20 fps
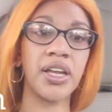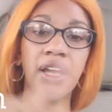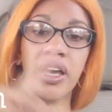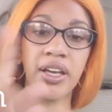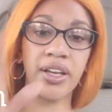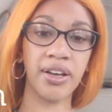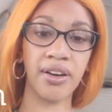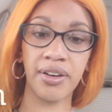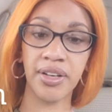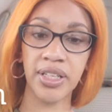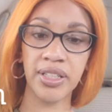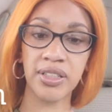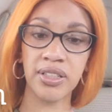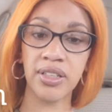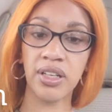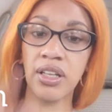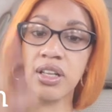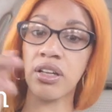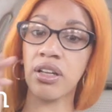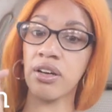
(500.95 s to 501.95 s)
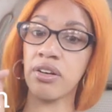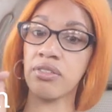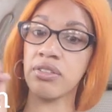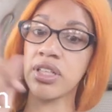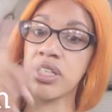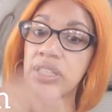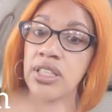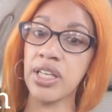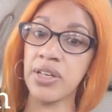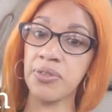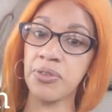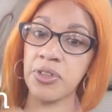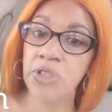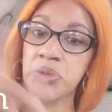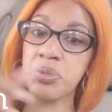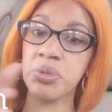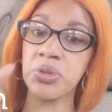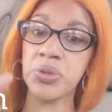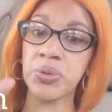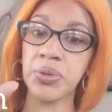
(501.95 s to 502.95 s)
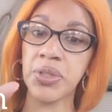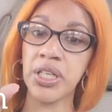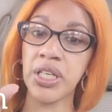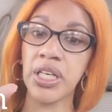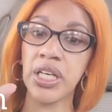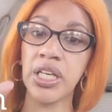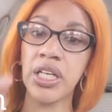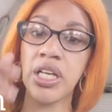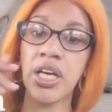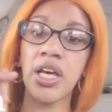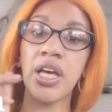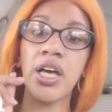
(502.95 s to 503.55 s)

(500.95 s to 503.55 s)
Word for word: Like y'all need to learn the difference between